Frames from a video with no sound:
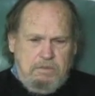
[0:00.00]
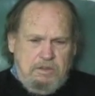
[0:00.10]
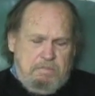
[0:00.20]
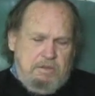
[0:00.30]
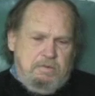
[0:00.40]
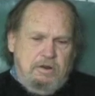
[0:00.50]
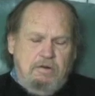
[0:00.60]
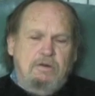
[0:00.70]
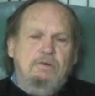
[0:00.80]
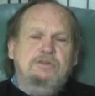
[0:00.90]
the people in
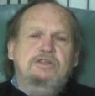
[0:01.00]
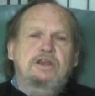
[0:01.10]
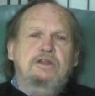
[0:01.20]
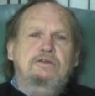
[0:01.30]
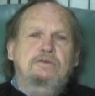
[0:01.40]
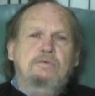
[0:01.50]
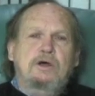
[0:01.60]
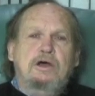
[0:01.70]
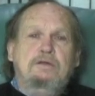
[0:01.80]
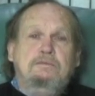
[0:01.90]
Oklahoma City
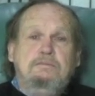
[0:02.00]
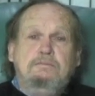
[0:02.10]
to